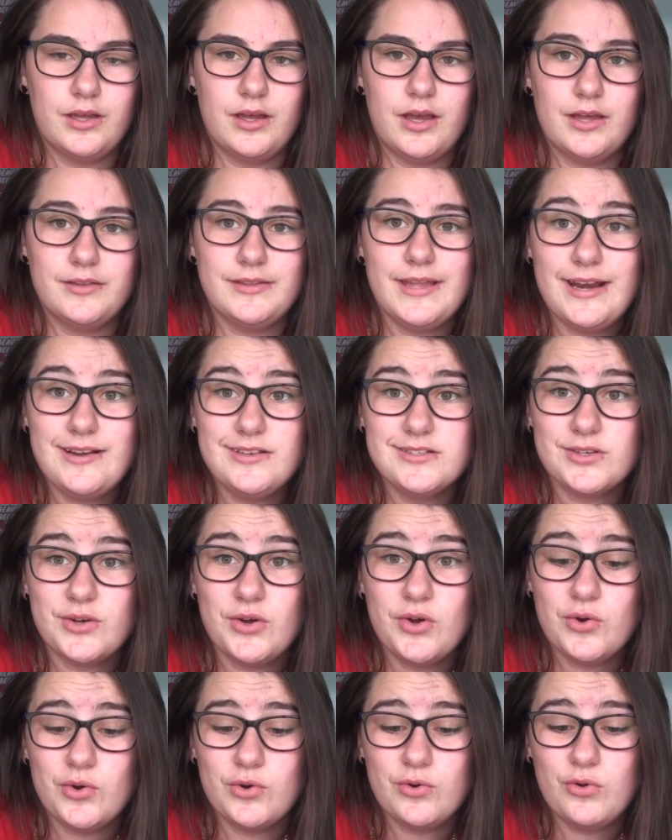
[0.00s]
And that is
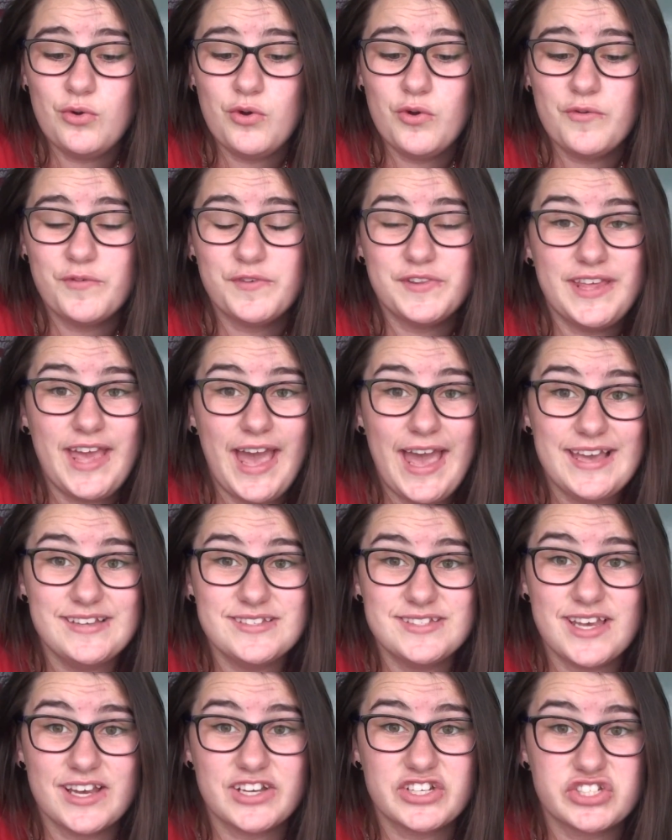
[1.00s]
all for the A
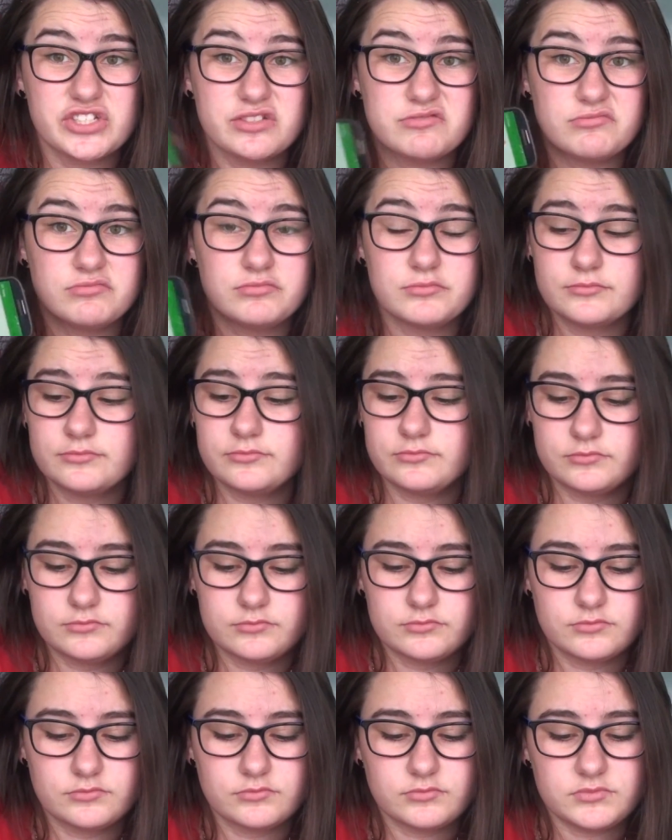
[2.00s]
section.
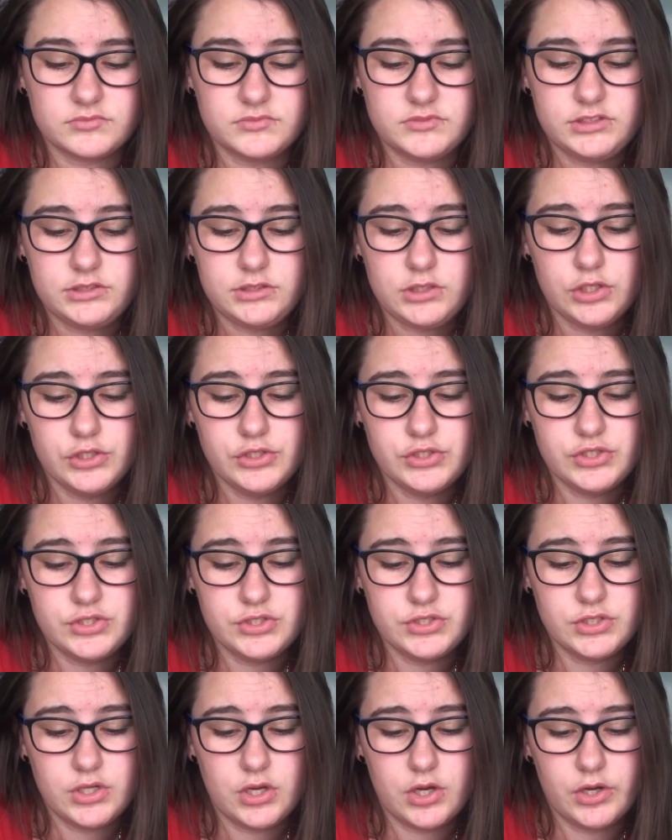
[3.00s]

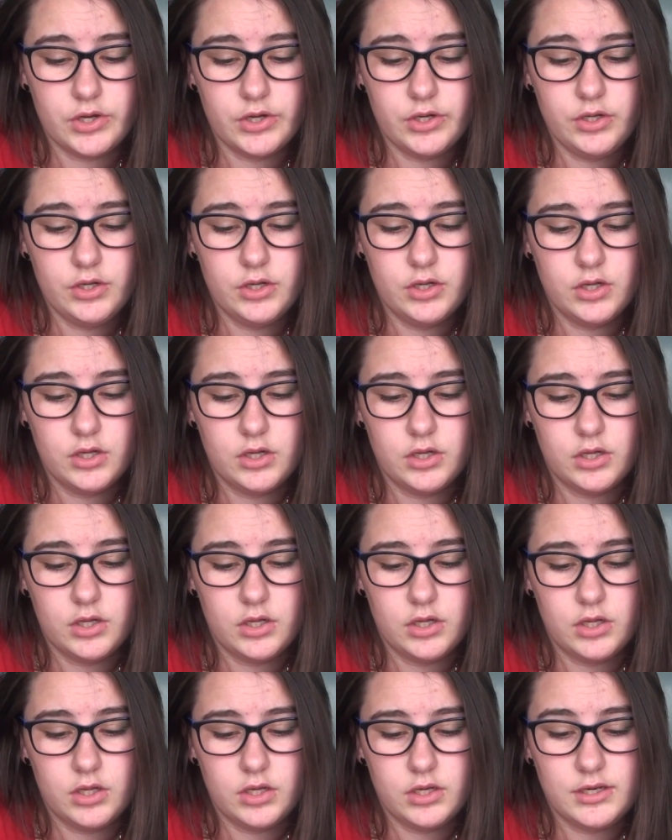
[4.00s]
So,
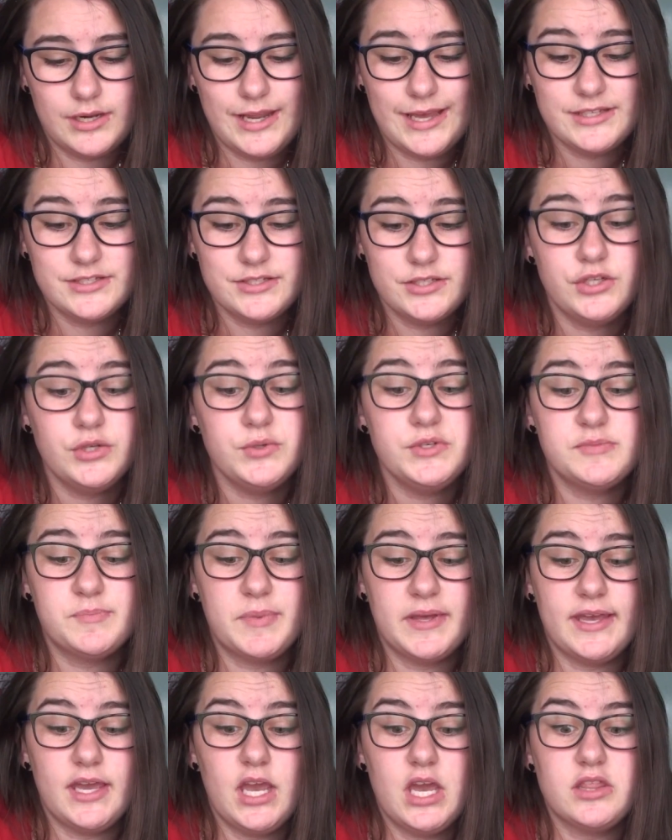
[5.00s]
next to do is
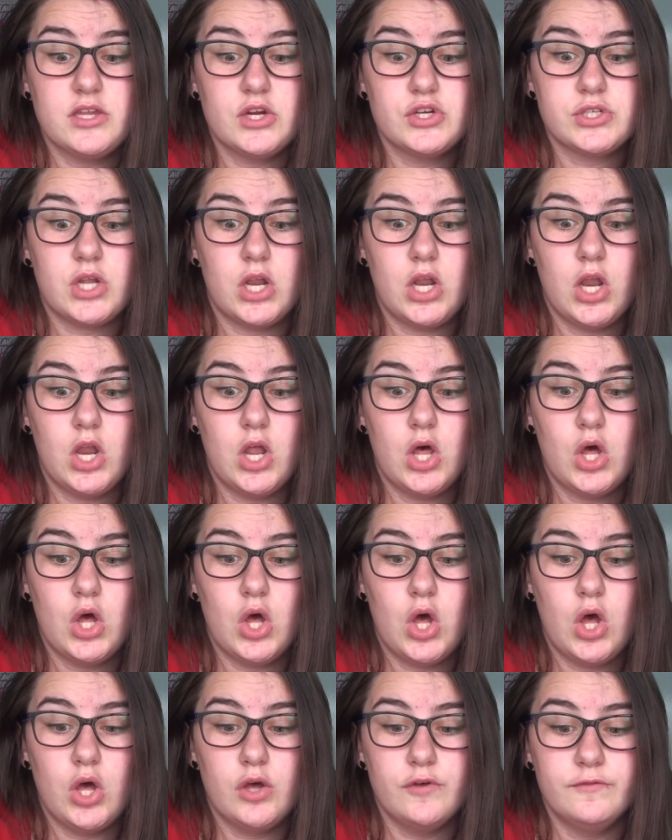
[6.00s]
B, and there's a
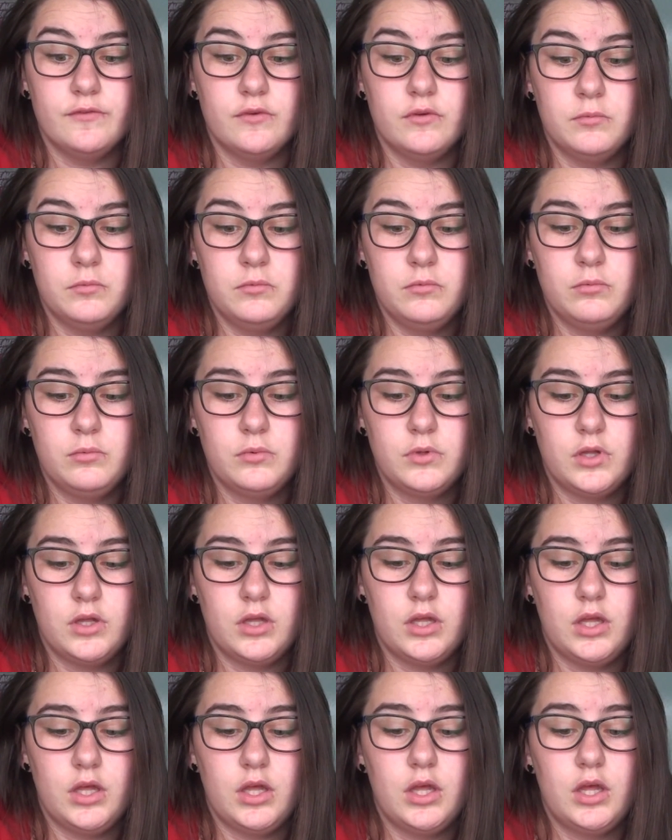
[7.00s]
lot of them.
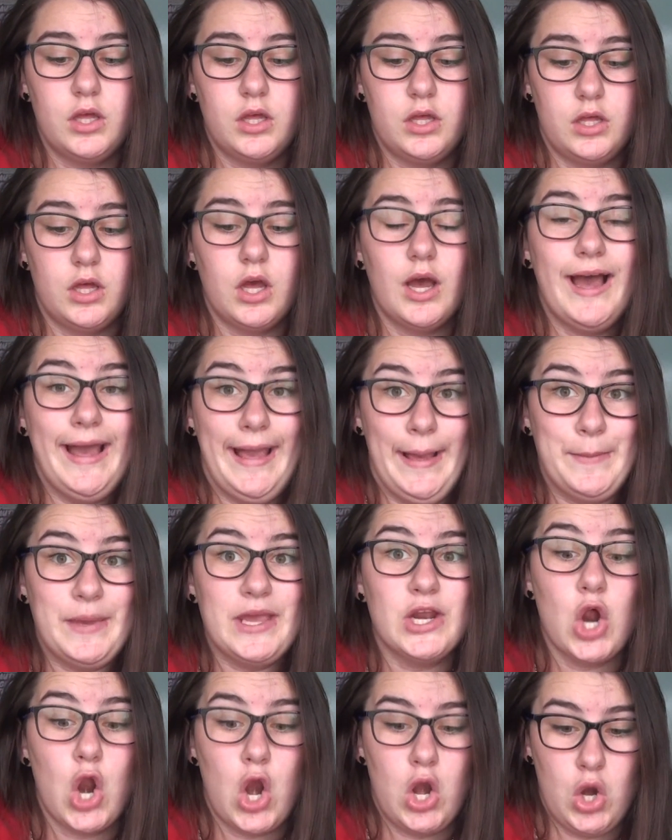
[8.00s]
I
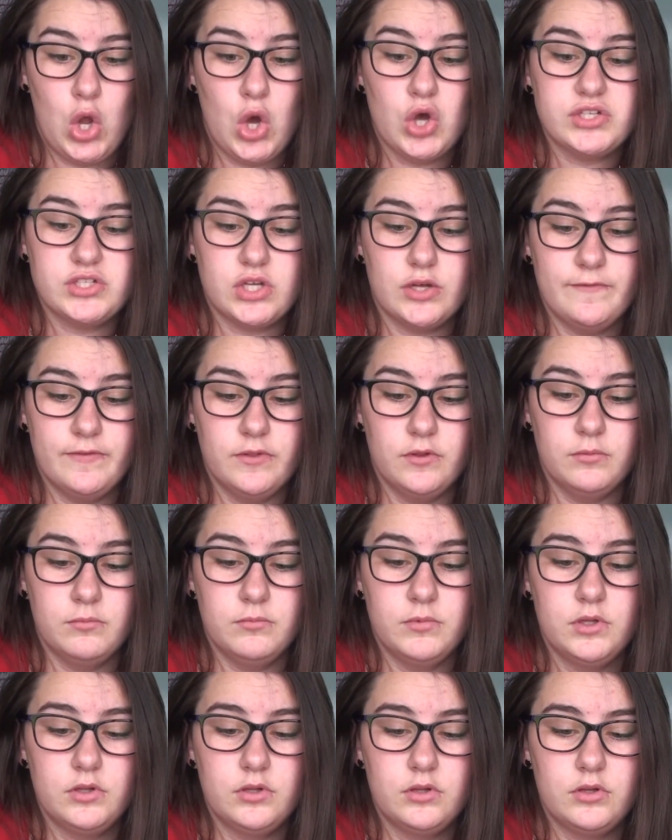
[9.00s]
mean a lot of them.